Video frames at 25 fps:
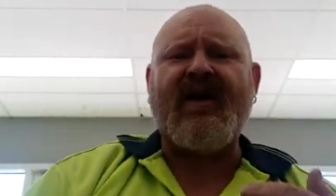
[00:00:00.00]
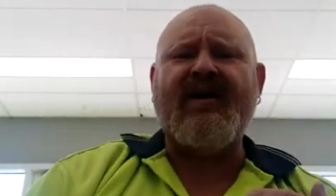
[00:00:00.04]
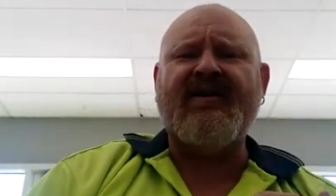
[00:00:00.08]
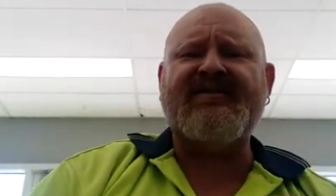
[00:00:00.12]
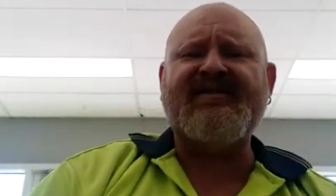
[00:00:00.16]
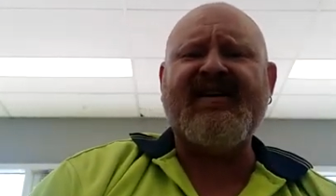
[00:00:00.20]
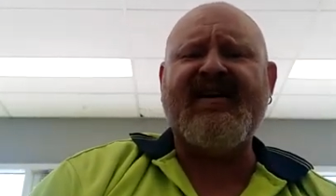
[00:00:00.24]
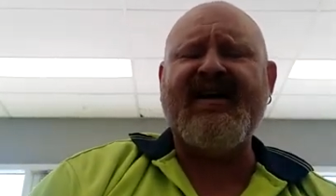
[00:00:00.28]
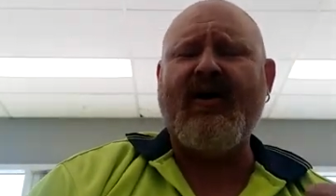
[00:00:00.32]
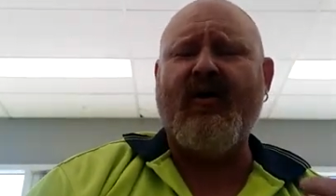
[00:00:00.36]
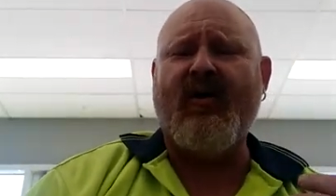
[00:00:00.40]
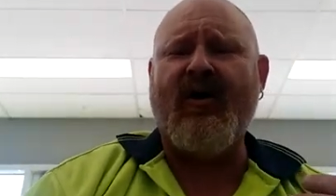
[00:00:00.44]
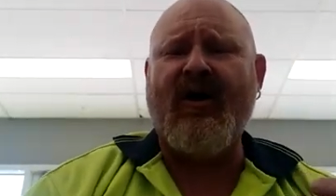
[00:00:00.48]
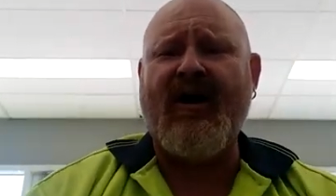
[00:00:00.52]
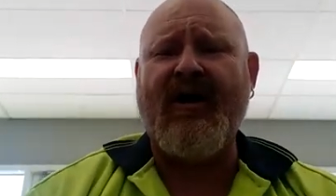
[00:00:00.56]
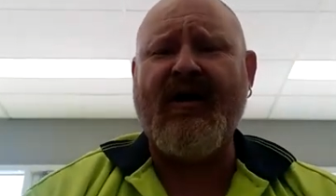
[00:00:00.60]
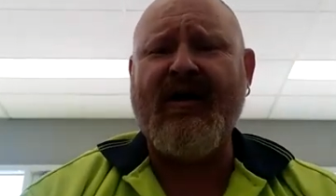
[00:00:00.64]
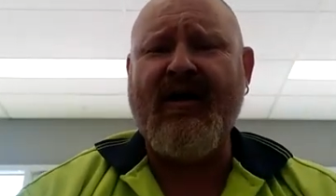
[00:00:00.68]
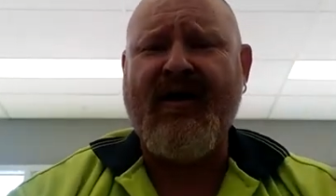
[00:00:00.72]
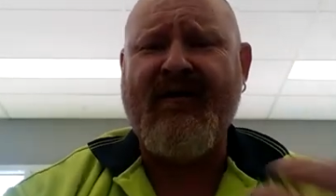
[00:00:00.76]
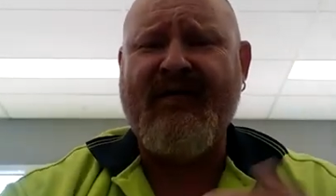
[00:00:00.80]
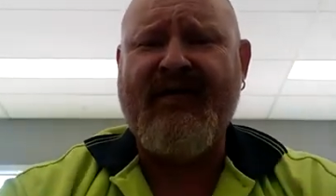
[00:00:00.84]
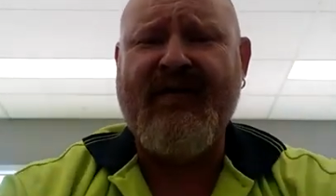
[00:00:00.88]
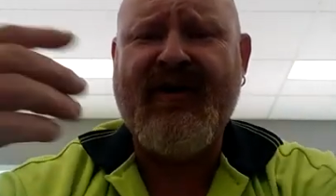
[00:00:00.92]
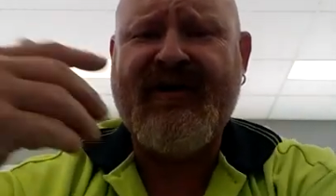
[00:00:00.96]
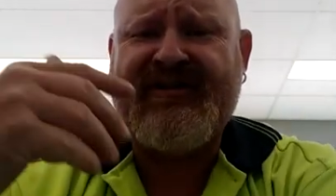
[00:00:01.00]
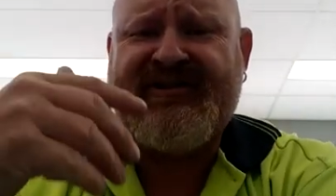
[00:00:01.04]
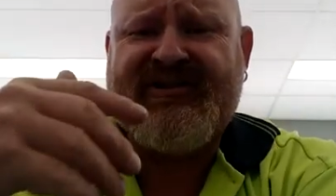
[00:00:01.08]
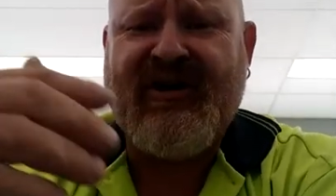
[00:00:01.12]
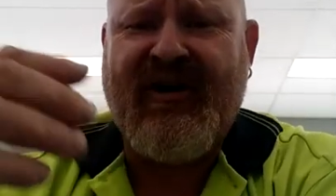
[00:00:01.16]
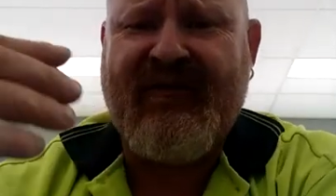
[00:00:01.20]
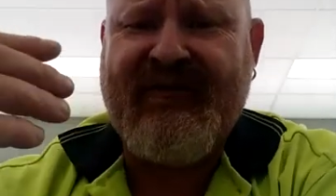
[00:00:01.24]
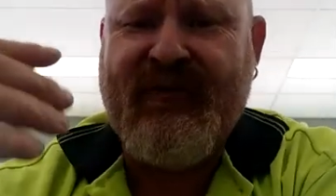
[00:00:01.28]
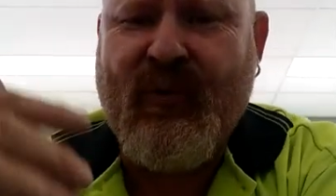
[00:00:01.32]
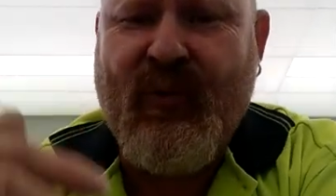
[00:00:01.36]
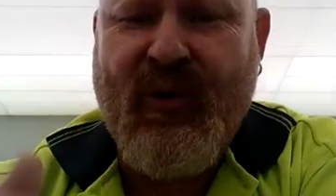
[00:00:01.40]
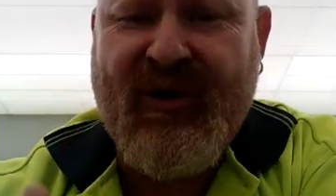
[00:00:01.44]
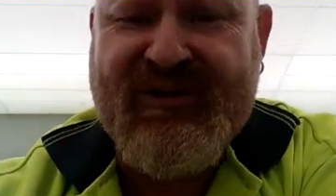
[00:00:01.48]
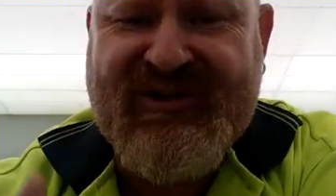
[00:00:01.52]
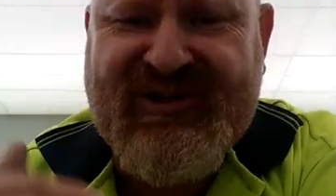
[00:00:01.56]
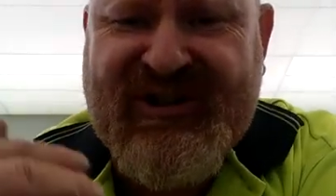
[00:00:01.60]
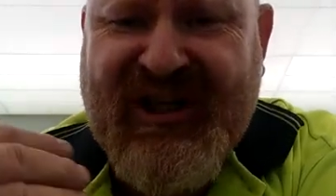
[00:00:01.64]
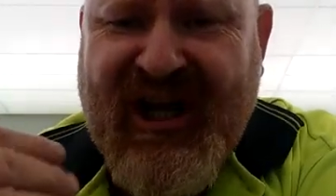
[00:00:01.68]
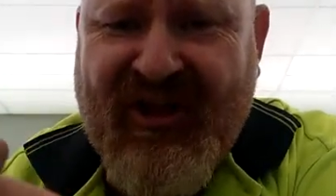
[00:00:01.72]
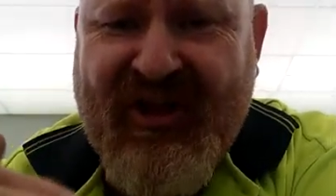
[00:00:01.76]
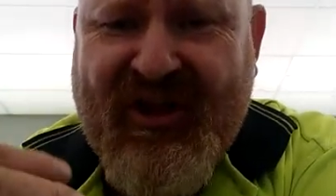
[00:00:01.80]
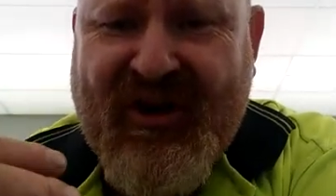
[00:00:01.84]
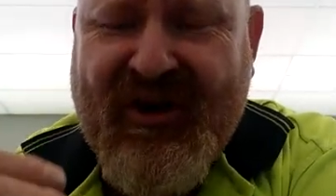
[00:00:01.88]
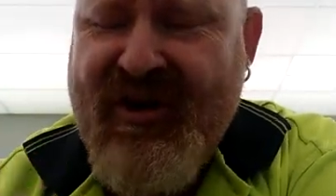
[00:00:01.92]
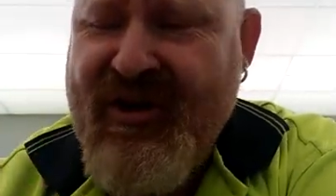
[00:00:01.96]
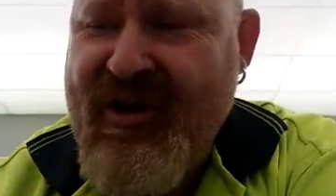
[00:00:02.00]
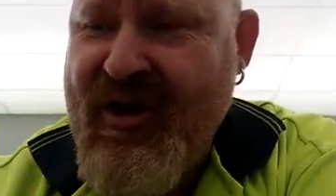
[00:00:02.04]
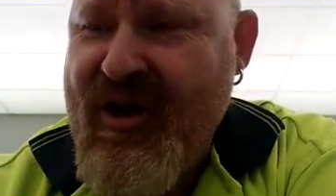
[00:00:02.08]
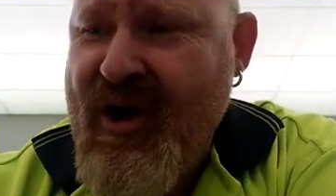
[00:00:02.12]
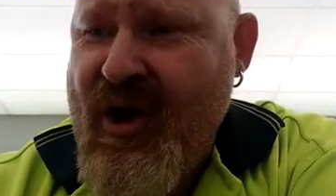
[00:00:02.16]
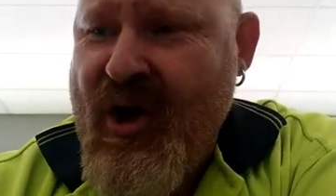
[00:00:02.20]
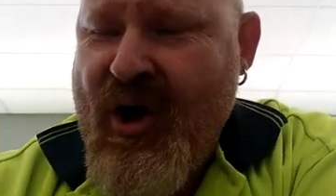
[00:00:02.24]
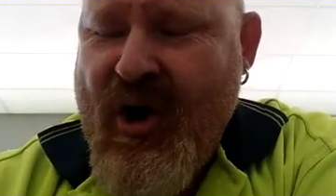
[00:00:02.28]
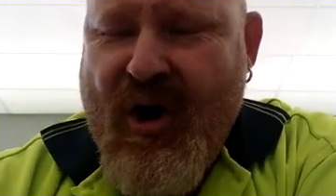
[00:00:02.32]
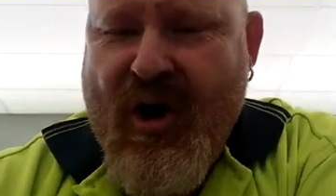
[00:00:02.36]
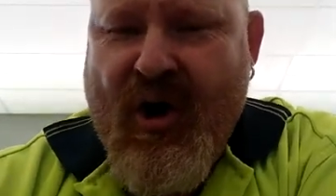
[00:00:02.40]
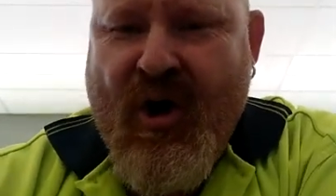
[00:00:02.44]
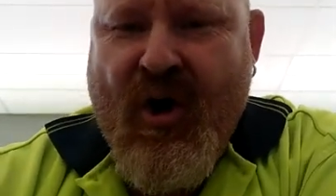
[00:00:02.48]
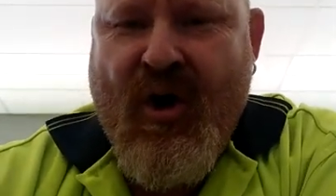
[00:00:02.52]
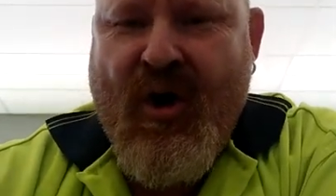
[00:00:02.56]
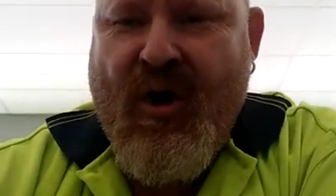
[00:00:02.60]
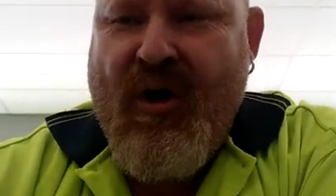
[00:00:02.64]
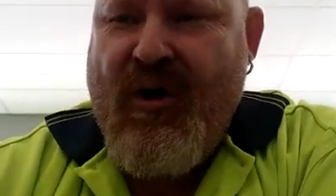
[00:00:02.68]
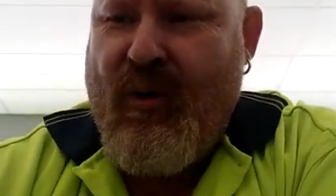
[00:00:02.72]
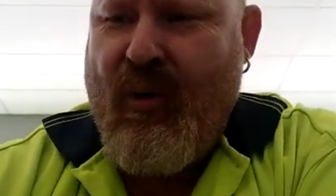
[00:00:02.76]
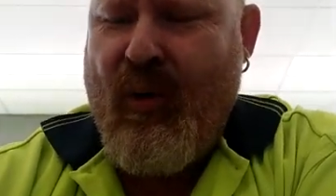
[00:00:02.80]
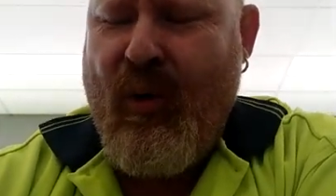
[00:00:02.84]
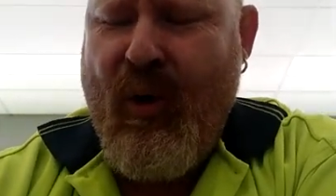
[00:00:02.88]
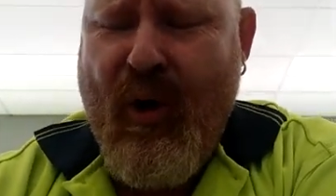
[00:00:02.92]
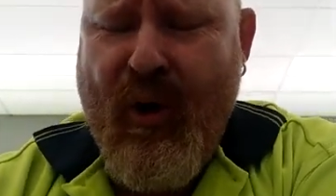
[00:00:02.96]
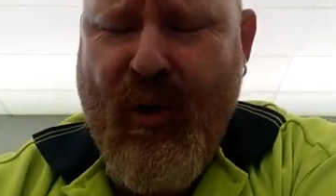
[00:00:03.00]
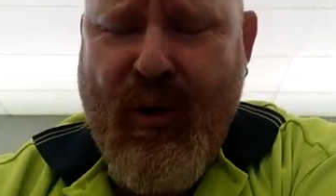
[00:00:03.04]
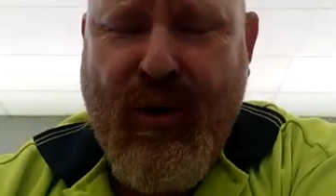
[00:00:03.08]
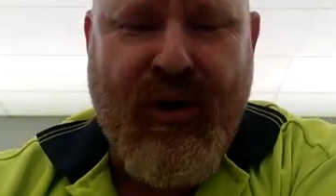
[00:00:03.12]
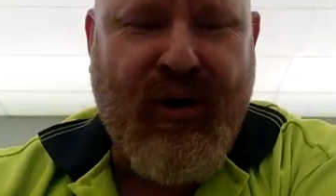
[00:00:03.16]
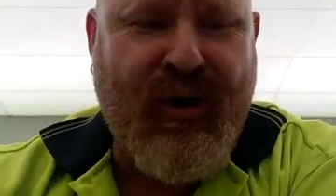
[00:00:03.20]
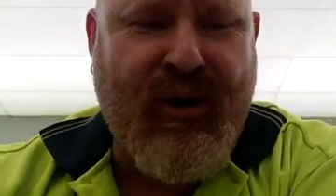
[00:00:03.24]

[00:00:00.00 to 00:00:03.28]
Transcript: I'll tell you what, first off it was nothing. Woo!